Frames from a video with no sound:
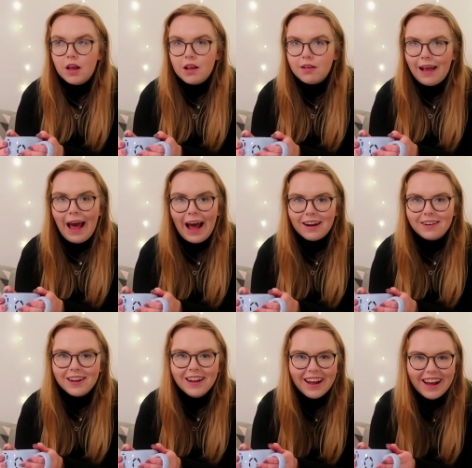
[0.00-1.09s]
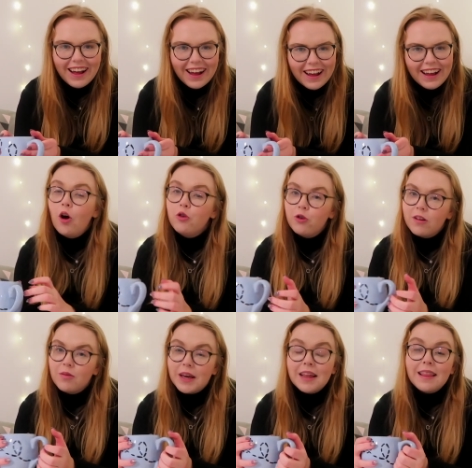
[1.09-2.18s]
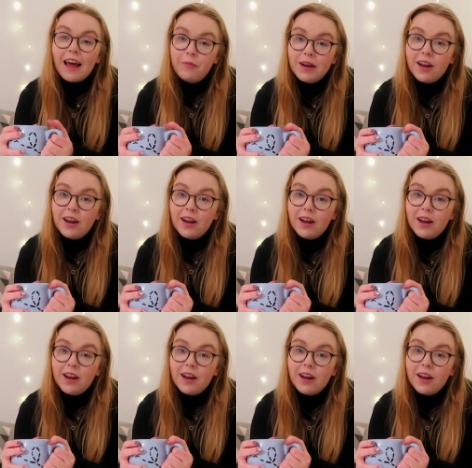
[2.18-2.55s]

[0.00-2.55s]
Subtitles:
sad. Oh, trust me, there have been